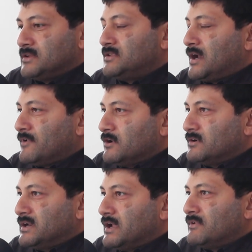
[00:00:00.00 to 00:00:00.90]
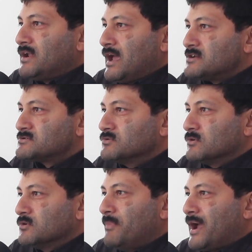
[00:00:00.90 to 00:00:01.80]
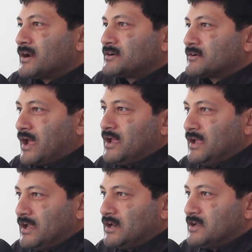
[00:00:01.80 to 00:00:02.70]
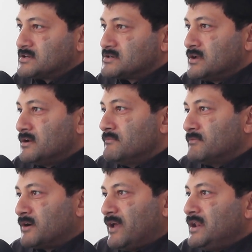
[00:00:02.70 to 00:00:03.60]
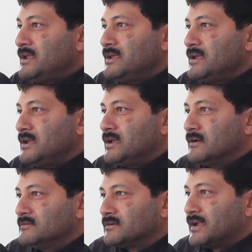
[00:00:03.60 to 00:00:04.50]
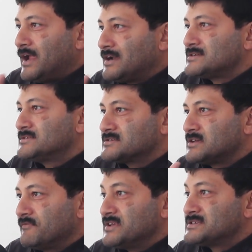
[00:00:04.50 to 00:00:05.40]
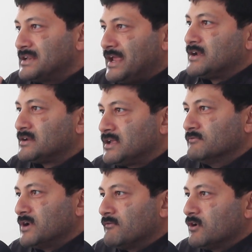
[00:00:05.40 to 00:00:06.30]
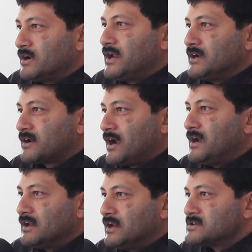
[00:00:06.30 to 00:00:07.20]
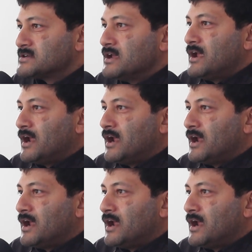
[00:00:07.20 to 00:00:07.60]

then that fellow never has to go back, try English. But when he gets the service late, he would have already tried English.